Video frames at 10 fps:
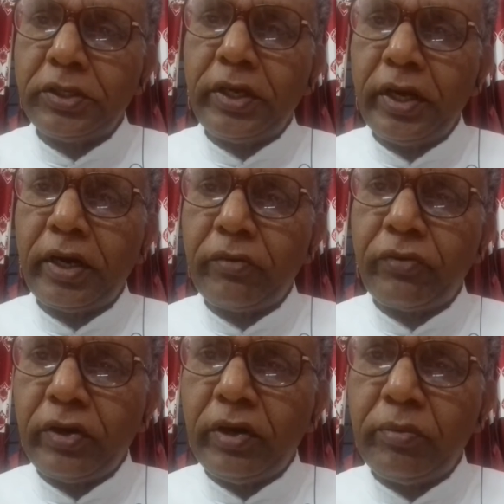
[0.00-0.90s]
She
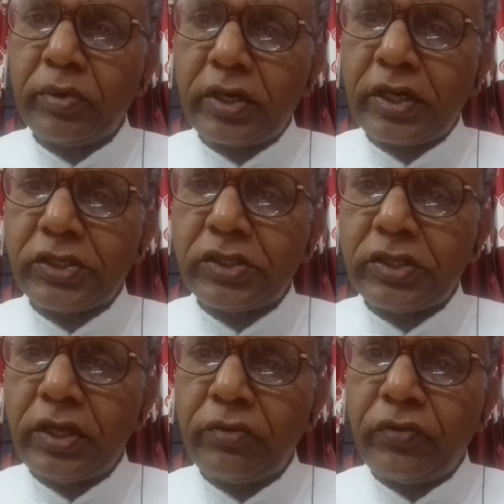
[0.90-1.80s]
had firm
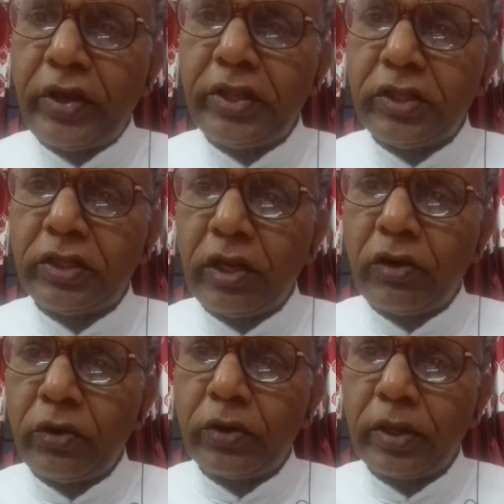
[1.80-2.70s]
trust and faith in the
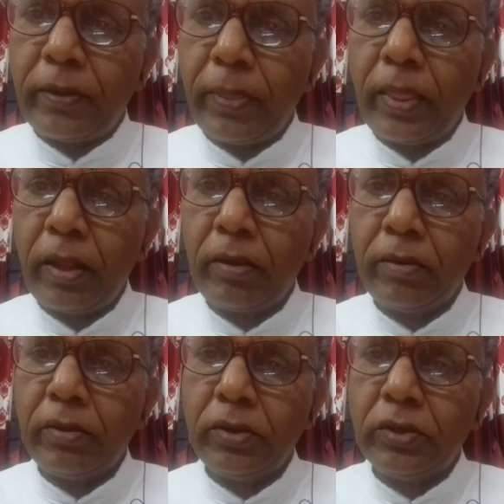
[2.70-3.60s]
Lord.
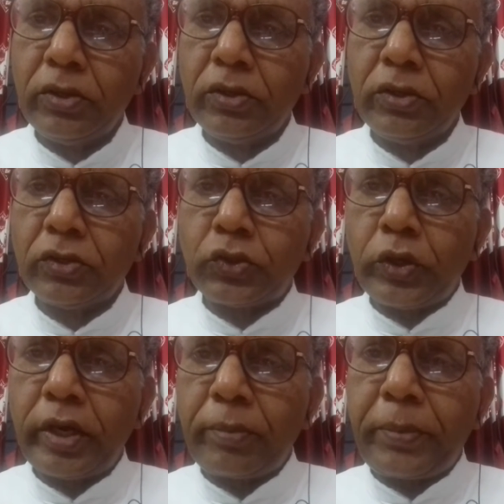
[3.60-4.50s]

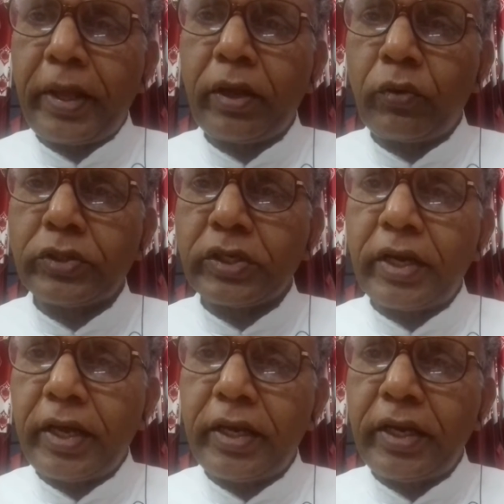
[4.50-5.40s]
So her prayer was
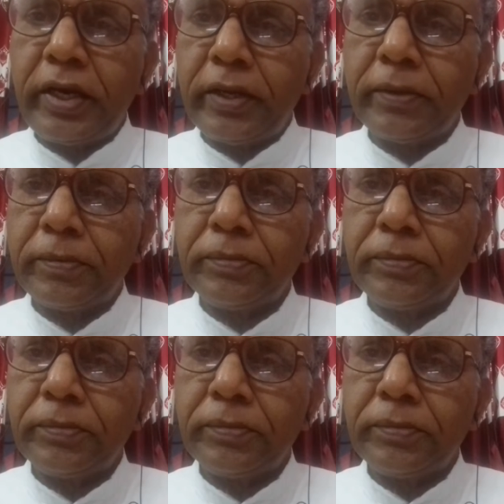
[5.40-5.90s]
granted.